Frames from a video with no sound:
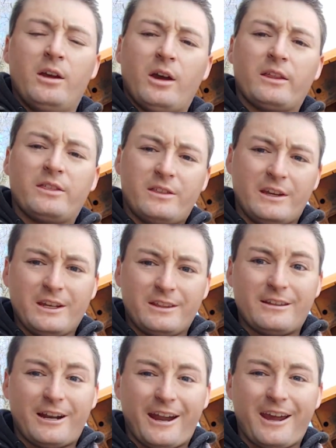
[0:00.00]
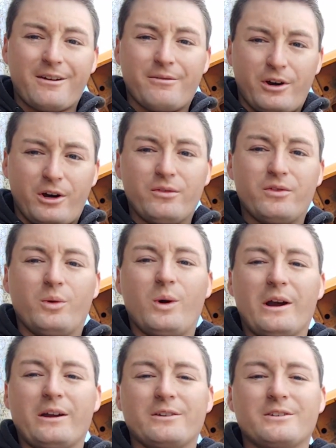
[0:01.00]
I think that I have all of the
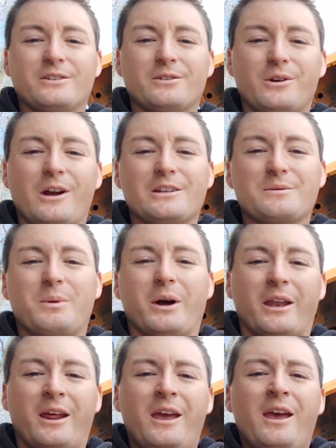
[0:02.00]
wires in the right spot.